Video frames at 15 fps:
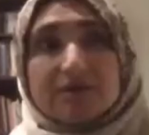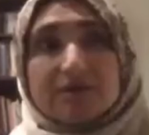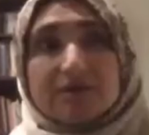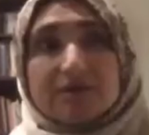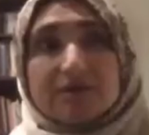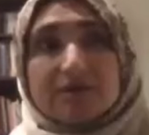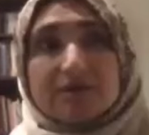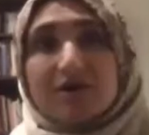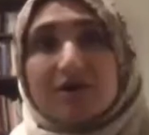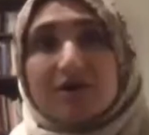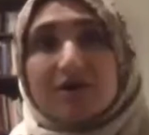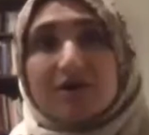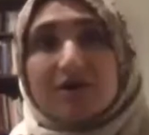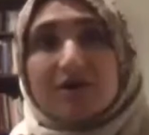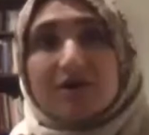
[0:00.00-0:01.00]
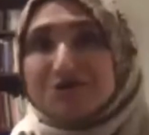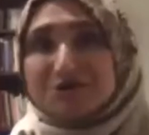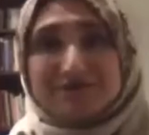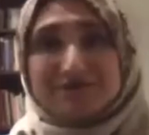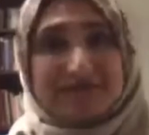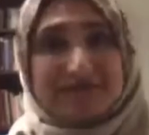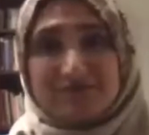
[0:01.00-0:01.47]
all ages can
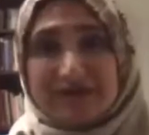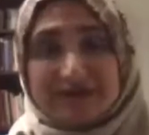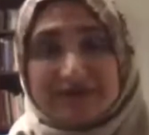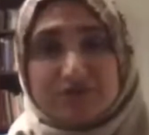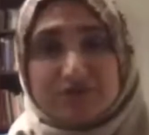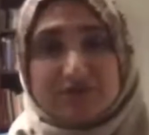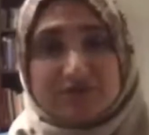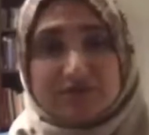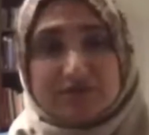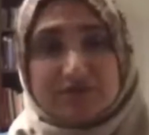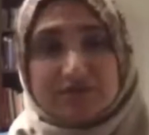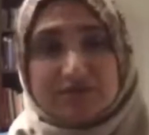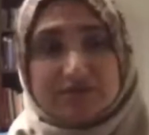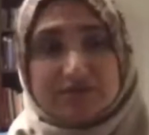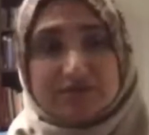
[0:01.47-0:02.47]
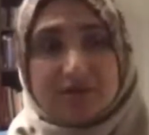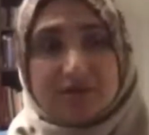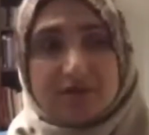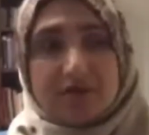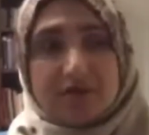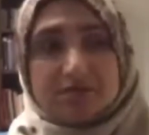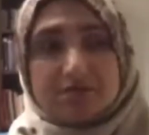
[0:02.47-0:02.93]
practice resilience.
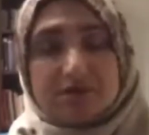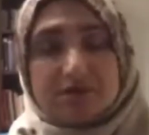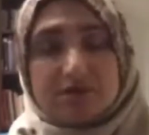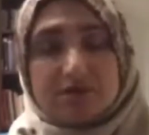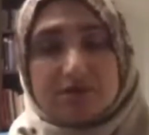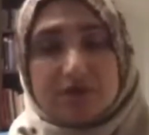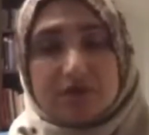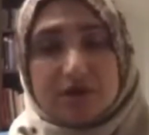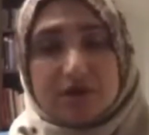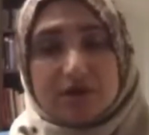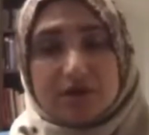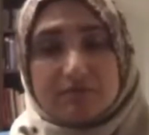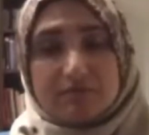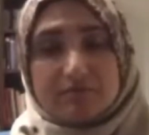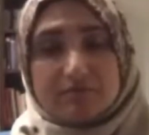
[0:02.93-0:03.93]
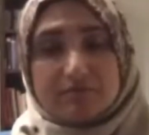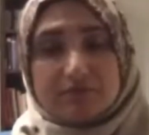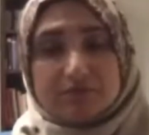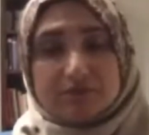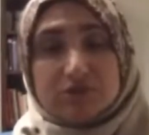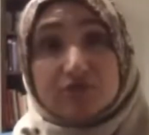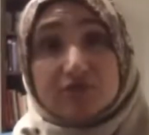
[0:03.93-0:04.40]
So for
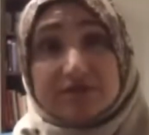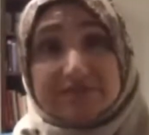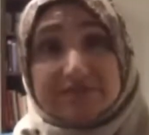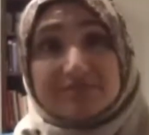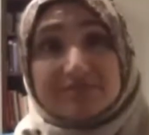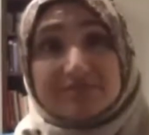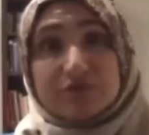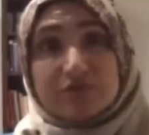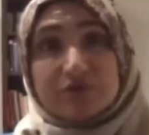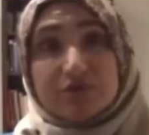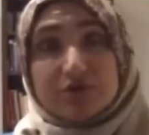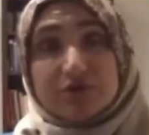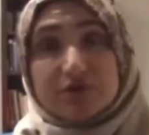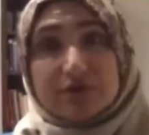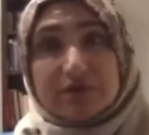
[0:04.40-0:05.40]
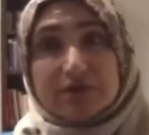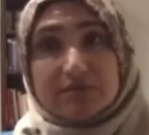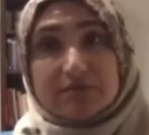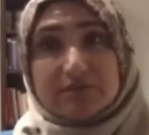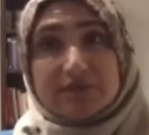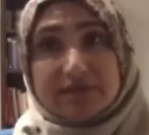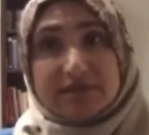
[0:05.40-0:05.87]
example, for
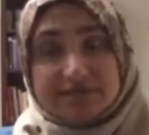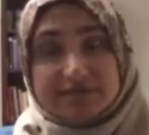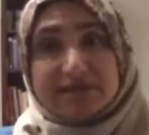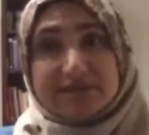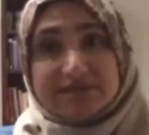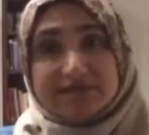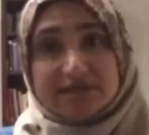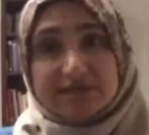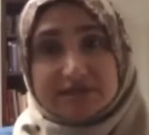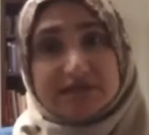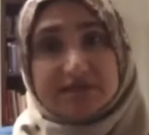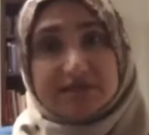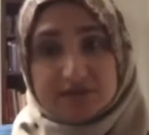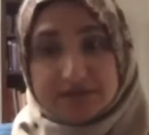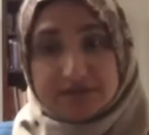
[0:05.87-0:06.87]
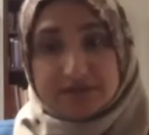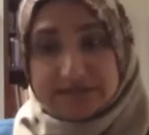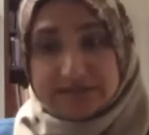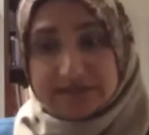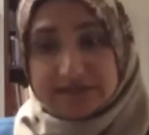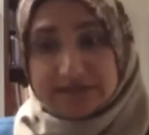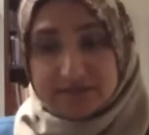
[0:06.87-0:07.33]
kids, let's say that young kids,
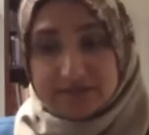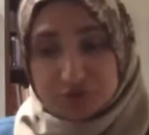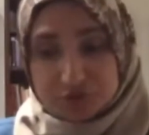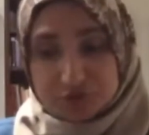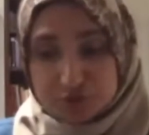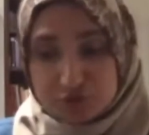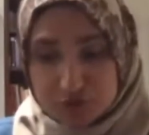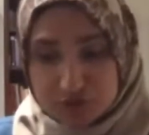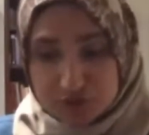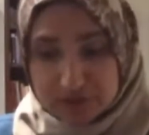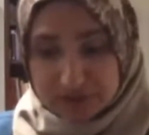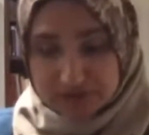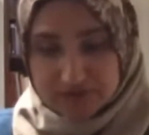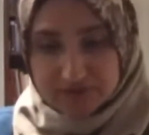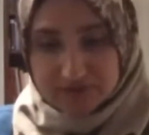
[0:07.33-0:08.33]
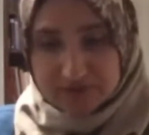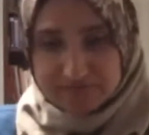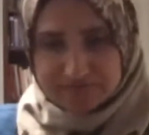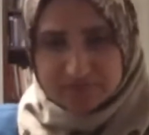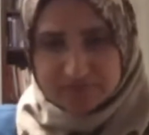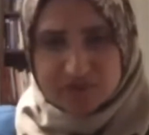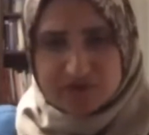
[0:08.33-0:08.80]
elementary school kind of
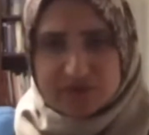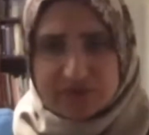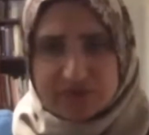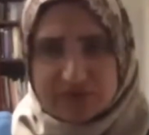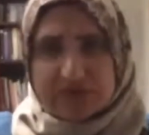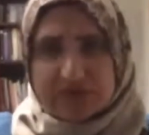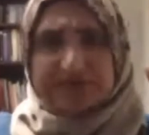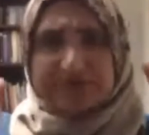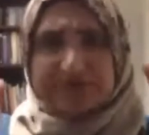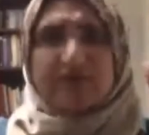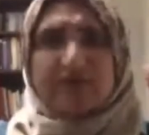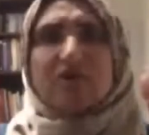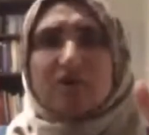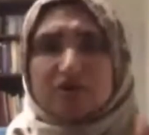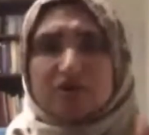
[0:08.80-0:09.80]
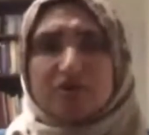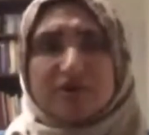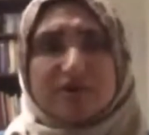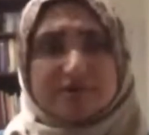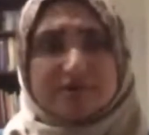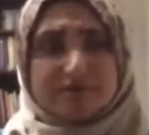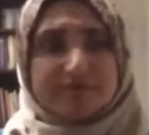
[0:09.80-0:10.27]
definitely is very concrete.
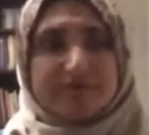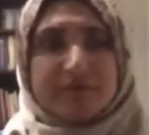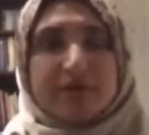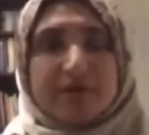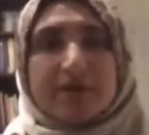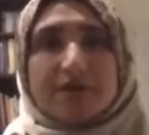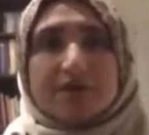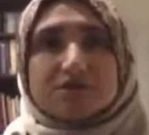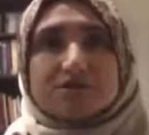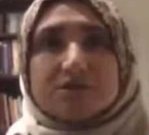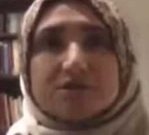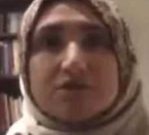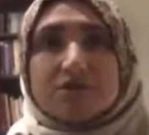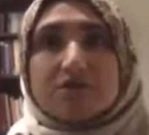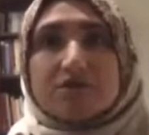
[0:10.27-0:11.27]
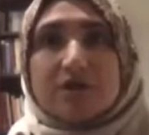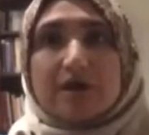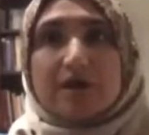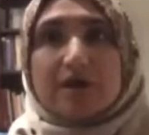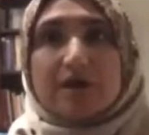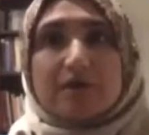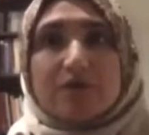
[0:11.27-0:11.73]
So
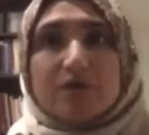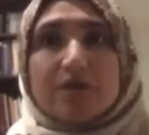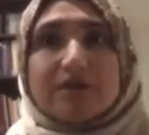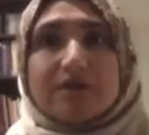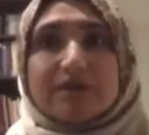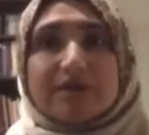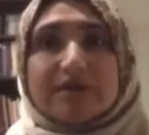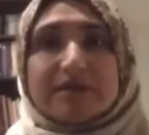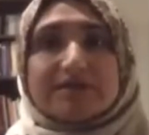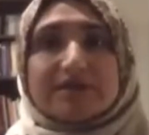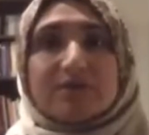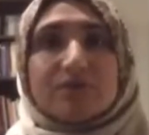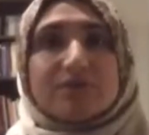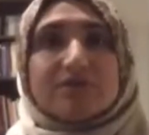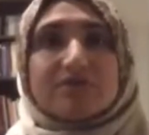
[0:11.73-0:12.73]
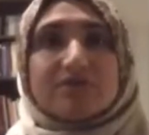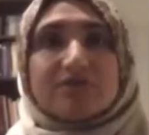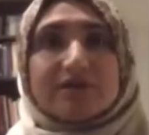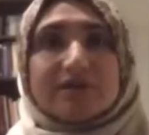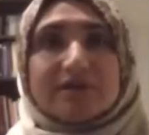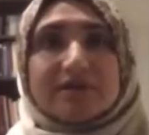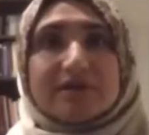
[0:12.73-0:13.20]
one thing is that when they're
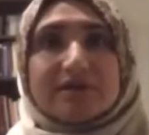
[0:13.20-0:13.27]
feeling